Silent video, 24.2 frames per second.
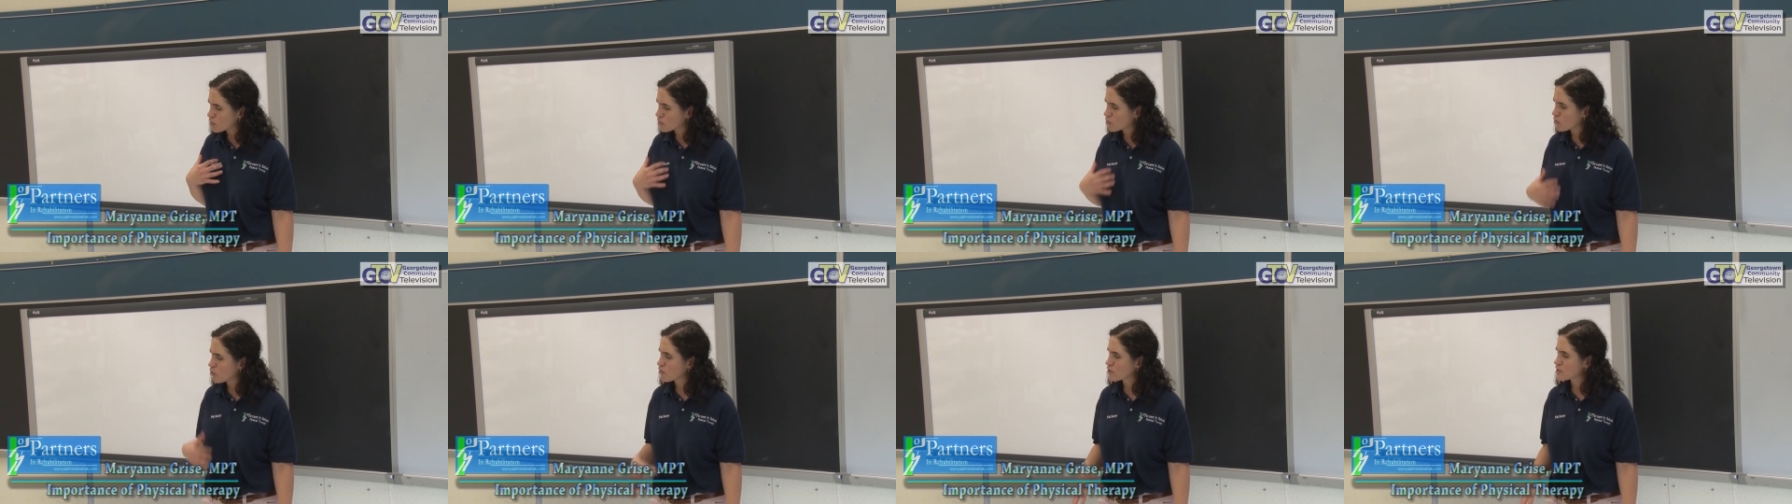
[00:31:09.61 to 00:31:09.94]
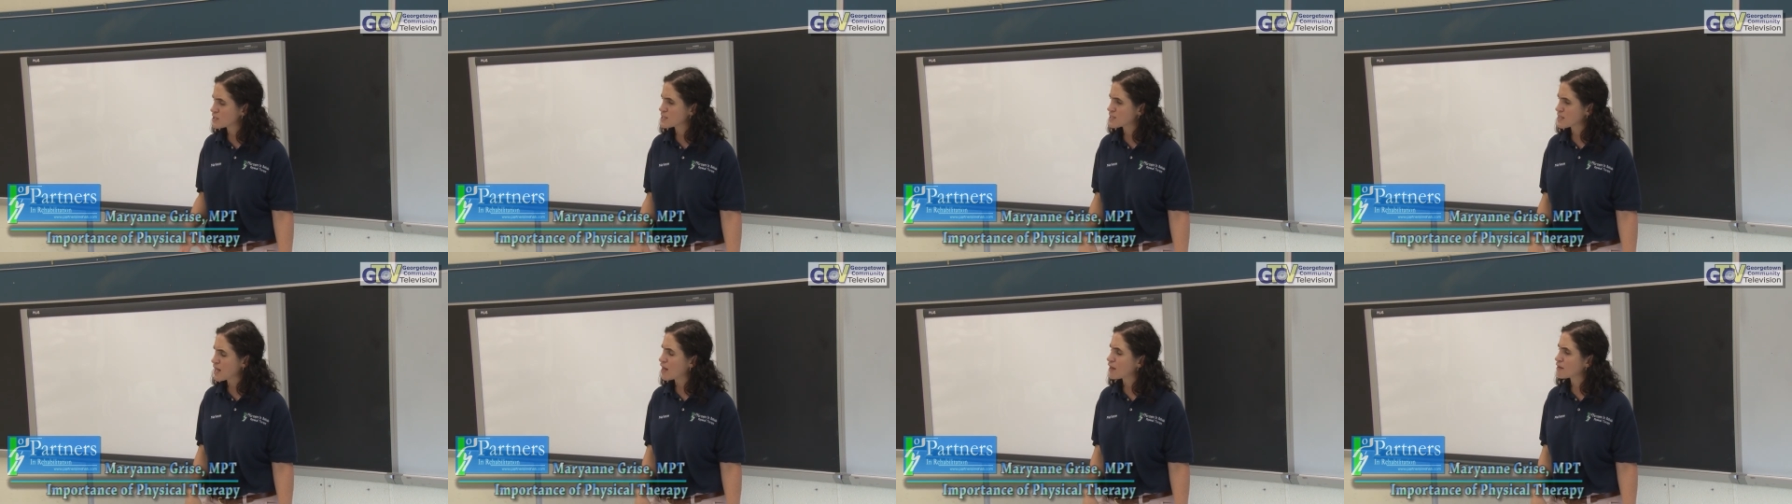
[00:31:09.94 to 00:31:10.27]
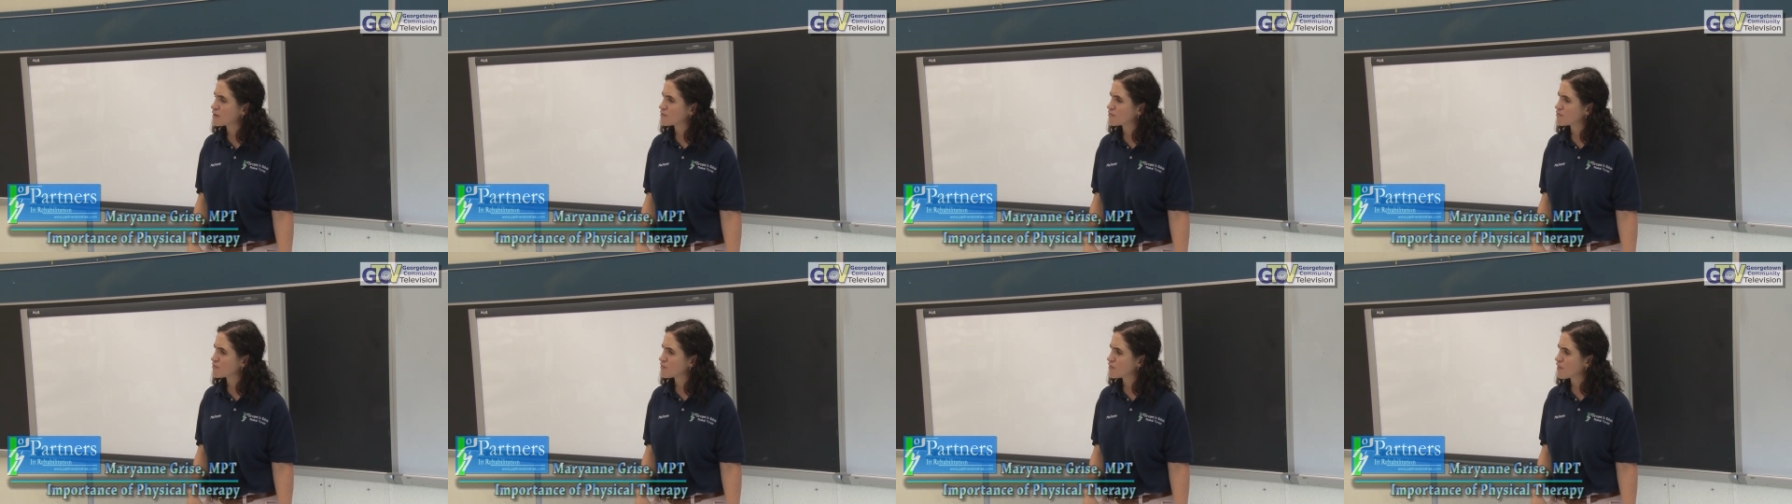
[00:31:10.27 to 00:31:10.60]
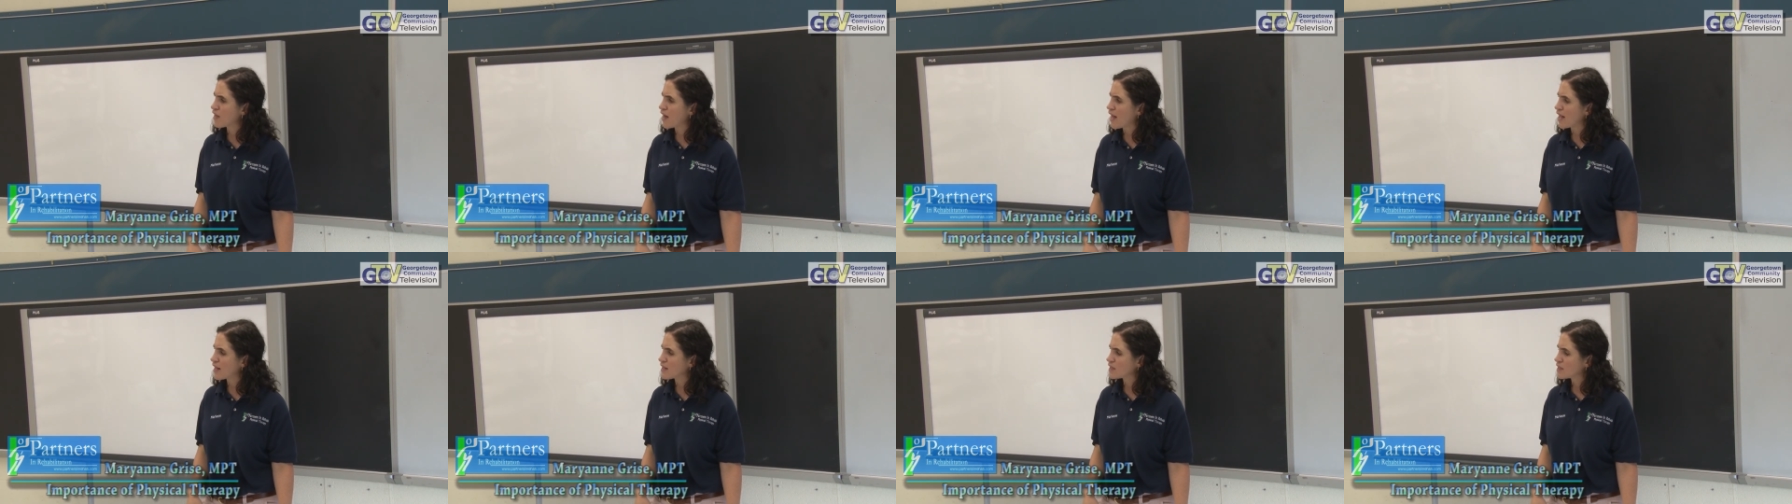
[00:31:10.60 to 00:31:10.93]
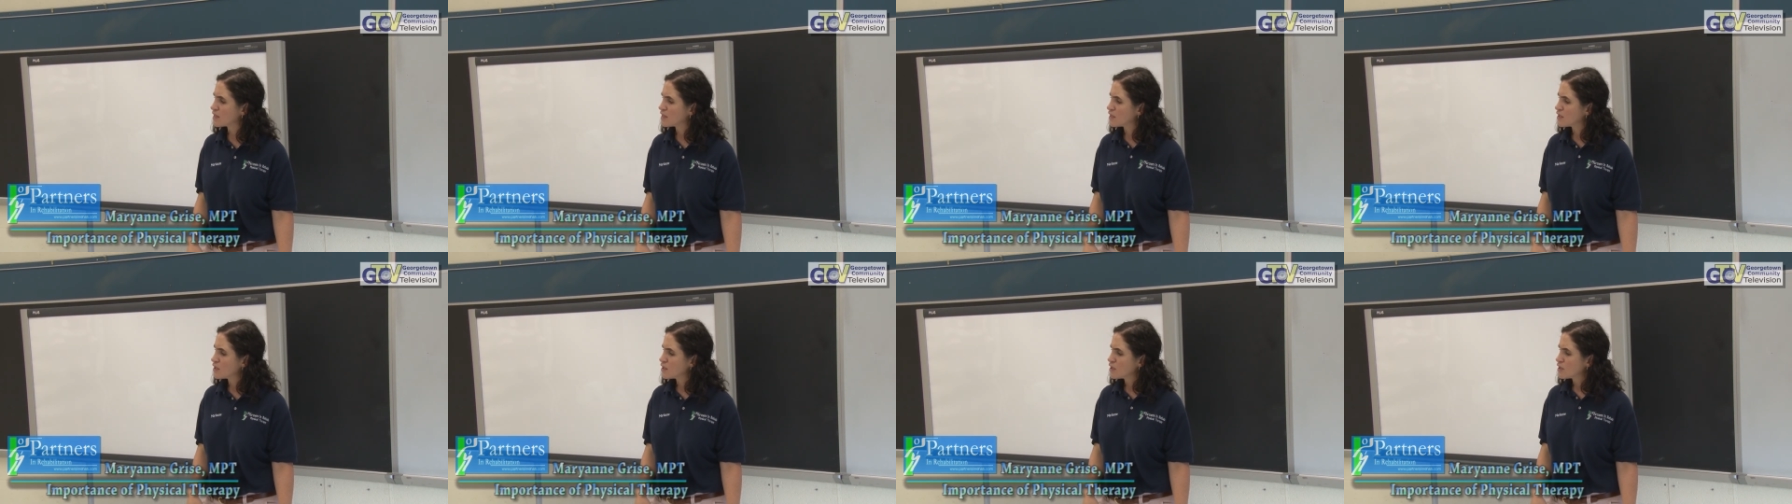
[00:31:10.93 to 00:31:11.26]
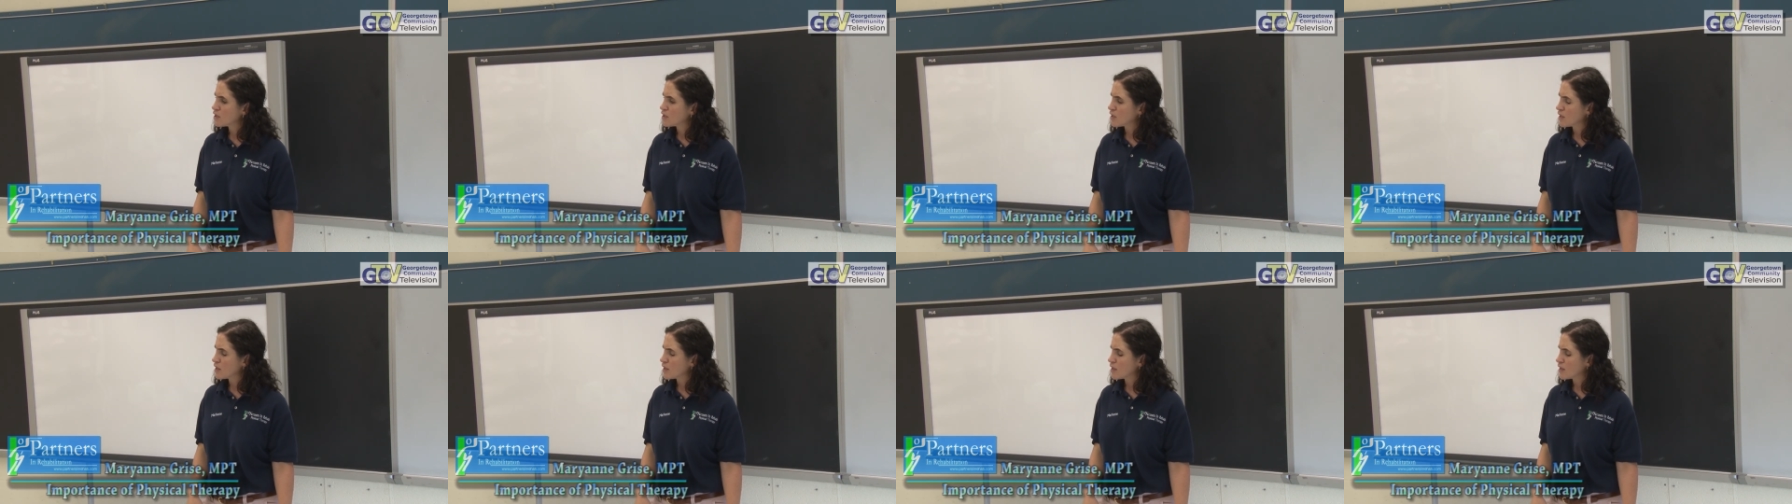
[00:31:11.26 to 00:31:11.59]
yourself that
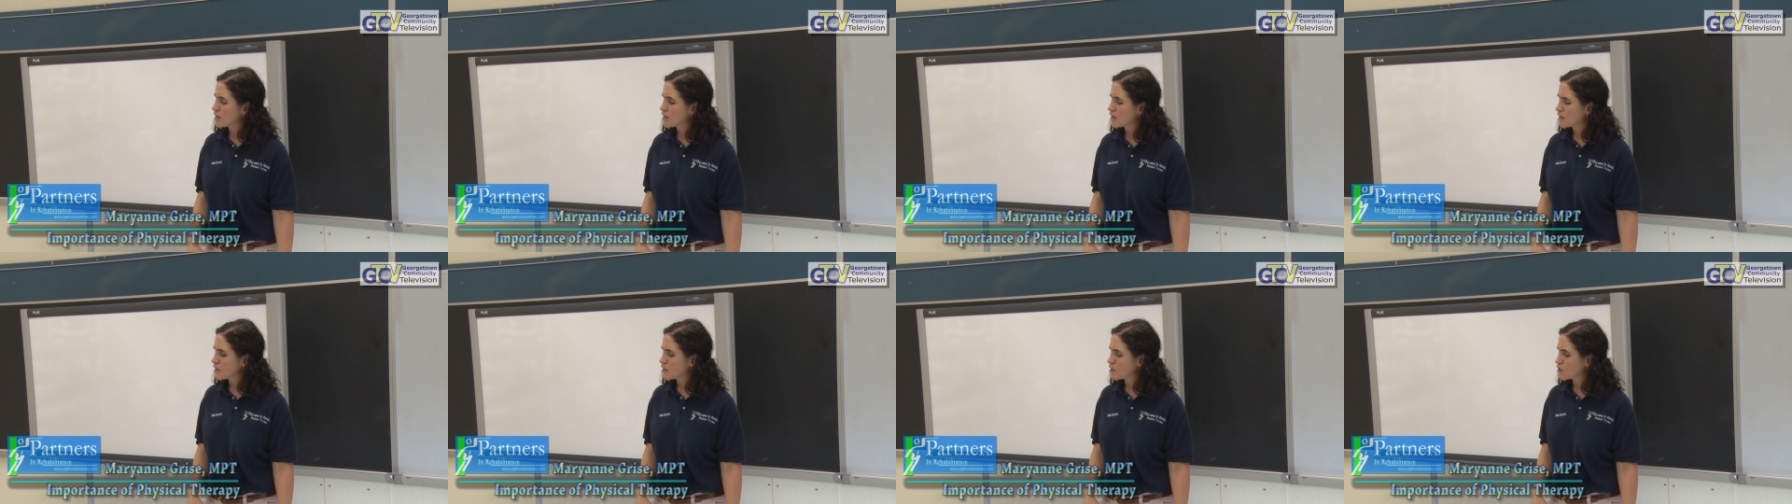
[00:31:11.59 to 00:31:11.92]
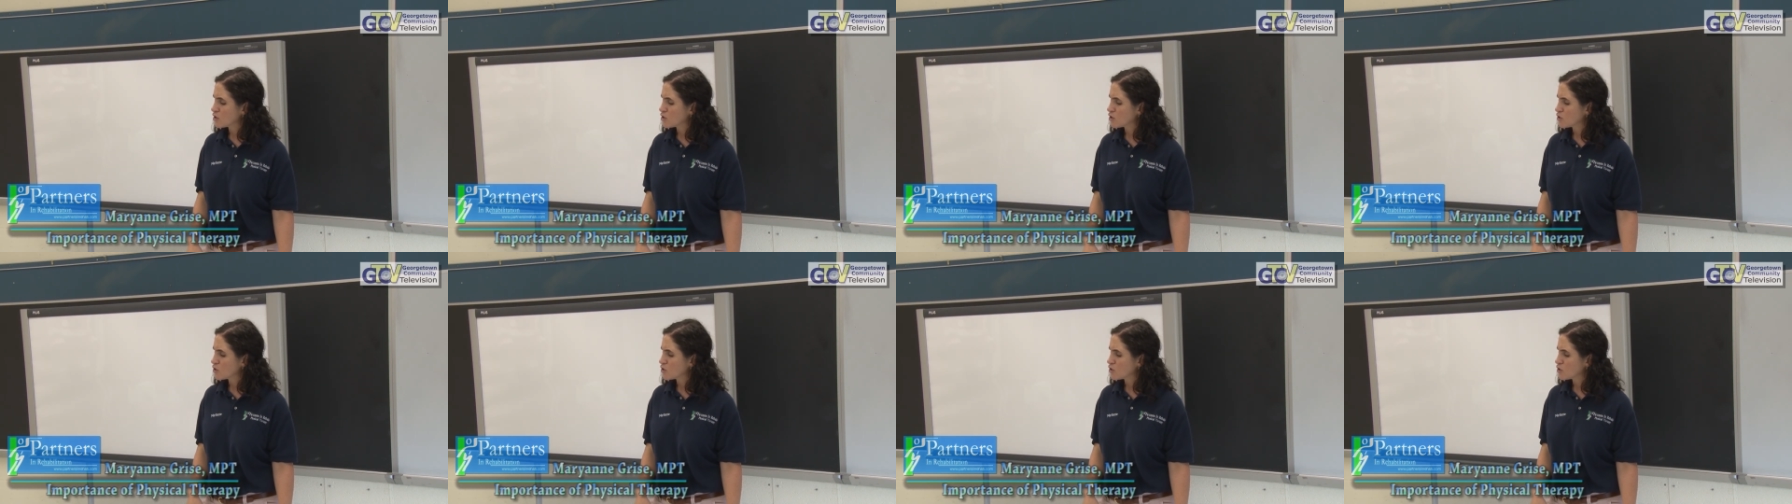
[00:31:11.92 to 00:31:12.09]
uh,